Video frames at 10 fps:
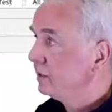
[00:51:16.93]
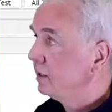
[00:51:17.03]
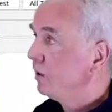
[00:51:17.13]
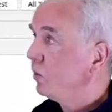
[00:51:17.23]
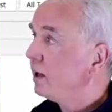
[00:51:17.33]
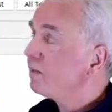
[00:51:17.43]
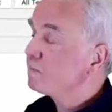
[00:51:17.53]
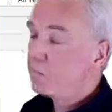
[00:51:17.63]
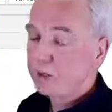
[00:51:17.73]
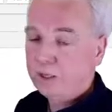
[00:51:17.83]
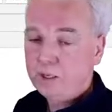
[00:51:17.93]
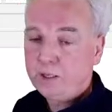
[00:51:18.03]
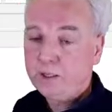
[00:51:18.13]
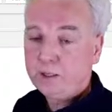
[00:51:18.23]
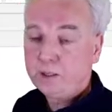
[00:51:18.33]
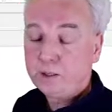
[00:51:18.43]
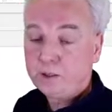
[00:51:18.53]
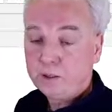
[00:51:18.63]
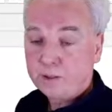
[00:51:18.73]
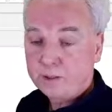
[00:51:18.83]
Well, in
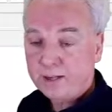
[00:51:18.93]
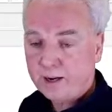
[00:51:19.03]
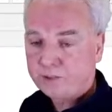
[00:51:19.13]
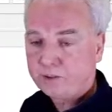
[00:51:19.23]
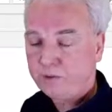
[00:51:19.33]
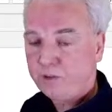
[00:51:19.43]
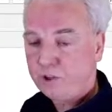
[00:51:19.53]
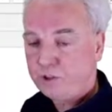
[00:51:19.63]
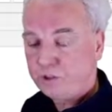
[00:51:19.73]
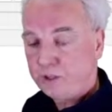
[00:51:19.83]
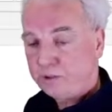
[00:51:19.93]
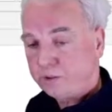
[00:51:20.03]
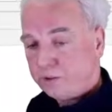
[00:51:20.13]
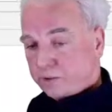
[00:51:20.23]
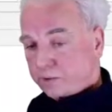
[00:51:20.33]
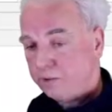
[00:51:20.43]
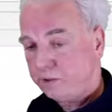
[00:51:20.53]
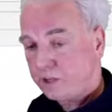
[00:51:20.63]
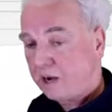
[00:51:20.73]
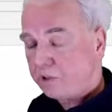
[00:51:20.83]
the character definition that uh,
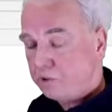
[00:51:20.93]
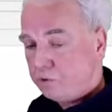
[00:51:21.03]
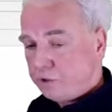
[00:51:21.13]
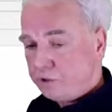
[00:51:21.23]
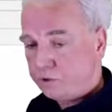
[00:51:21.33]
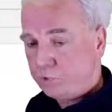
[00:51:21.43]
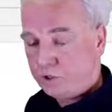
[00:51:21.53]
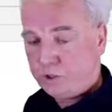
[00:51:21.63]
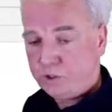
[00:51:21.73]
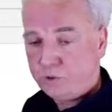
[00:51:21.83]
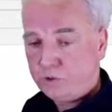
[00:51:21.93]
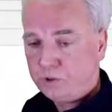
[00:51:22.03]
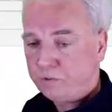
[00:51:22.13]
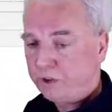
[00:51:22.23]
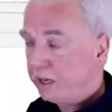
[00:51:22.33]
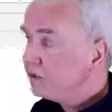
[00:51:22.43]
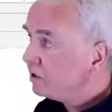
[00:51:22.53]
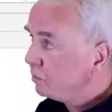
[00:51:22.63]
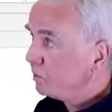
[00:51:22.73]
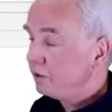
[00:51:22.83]
Java uses, which is UTF-8
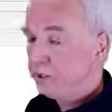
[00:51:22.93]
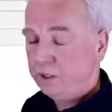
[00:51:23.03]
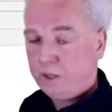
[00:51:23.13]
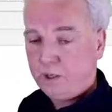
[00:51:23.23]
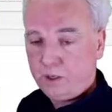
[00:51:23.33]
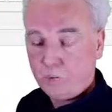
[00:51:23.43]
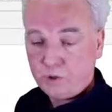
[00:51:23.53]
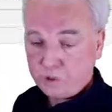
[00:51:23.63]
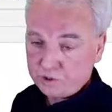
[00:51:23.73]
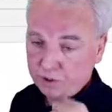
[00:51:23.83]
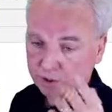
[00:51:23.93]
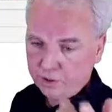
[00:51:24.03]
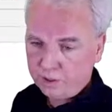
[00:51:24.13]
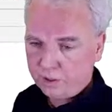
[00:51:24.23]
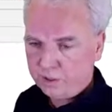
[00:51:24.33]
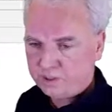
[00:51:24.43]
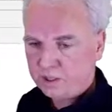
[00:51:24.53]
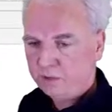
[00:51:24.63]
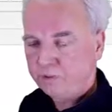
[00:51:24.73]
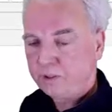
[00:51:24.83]
typically, which is uh,
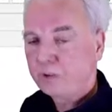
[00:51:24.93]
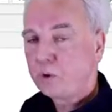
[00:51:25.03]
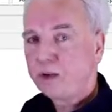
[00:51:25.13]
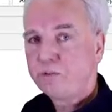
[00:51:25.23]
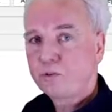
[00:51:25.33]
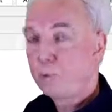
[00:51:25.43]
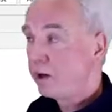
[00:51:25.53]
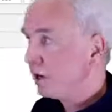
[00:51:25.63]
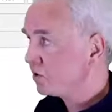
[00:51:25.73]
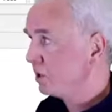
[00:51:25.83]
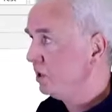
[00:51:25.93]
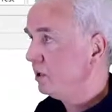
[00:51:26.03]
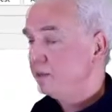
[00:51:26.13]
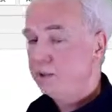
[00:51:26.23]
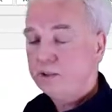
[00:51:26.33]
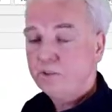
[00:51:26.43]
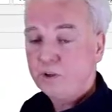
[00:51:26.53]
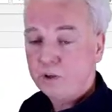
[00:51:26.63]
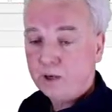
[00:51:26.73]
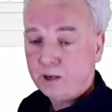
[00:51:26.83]
itself derived from ASCII,
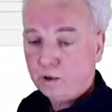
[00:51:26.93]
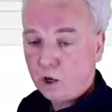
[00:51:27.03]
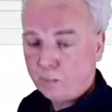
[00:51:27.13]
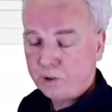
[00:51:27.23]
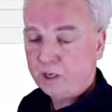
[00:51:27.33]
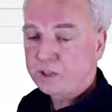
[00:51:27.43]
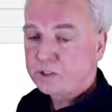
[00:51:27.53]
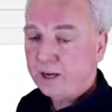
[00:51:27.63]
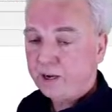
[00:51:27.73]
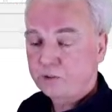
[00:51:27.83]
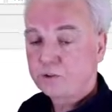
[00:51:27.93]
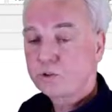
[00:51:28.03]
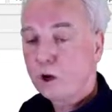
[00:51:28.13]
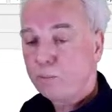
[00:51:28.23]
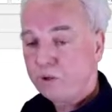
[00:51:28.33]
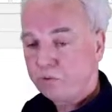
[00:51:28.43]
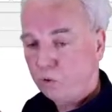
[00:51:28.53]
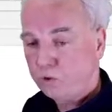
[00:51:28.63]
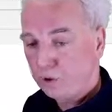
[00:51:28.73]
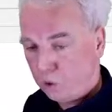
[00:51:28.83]
the uppercase characters come
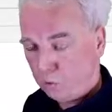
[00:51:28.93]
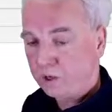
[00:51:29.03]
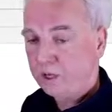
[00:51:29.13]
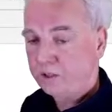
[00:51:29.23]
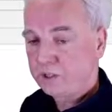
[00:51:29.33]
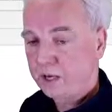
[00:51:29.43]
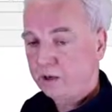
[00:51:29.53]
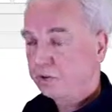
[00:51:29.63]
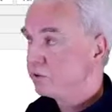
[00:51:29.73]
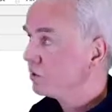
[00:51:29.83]
before the lowercase characters.